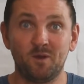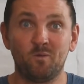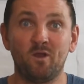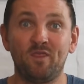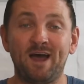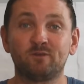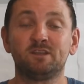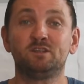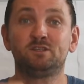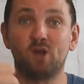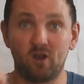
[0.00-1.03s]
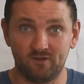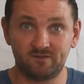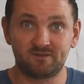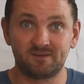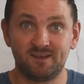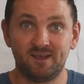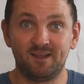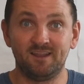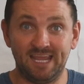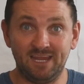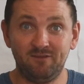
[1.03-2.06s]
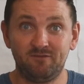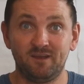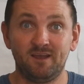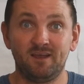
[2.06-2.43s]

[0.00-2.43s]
$1,000 leave,